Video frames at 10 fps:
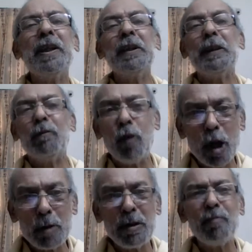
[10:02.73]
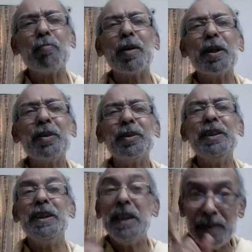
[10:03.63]
in the form of prakriti
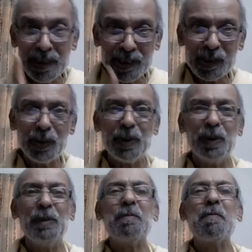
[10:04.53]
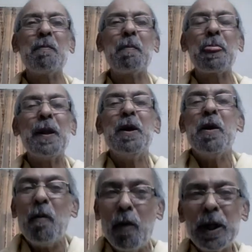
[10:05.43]
even so
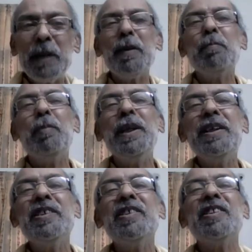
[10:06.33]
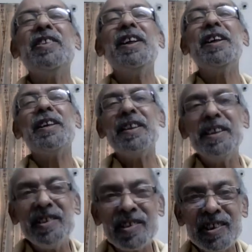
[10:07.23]
Whatever bliss is there
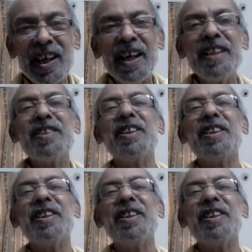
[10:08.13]
inside